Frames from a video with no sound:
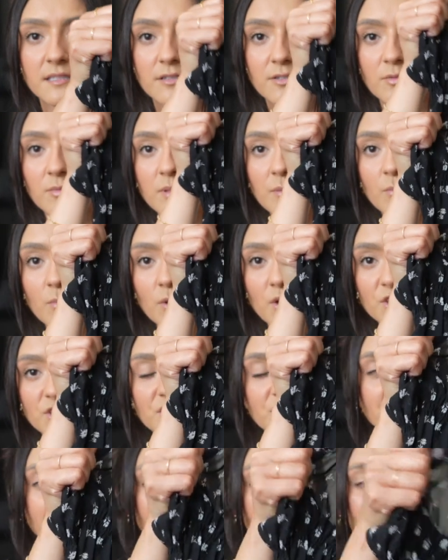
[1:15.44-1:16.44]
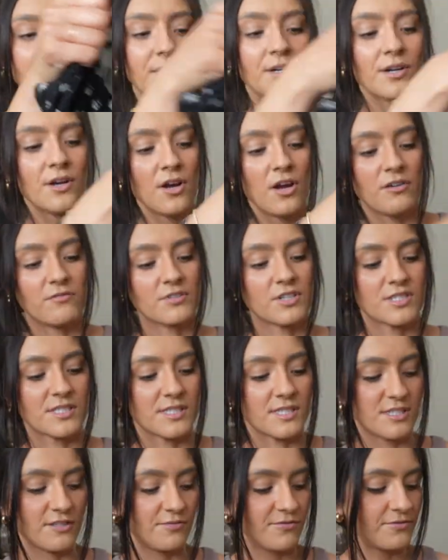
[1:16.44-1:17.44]
a little bit more sheer
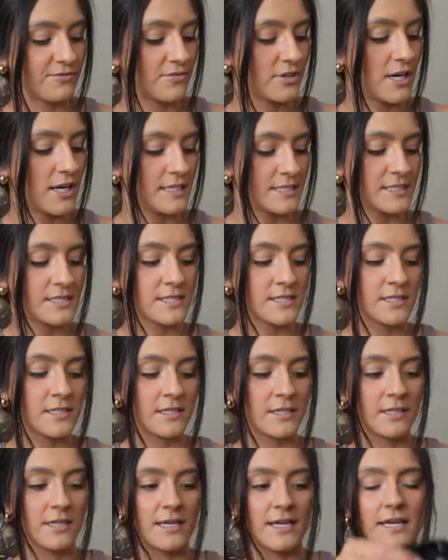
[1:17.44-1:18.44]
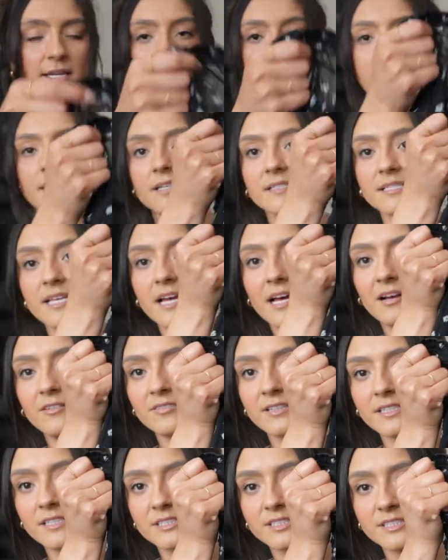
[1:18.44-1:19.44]
versus the front. It does have
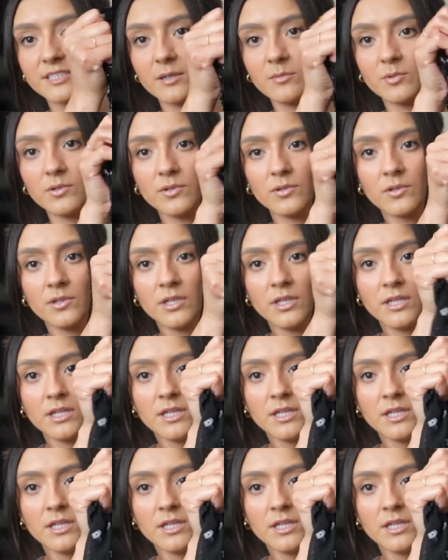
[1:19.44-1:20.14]
like a double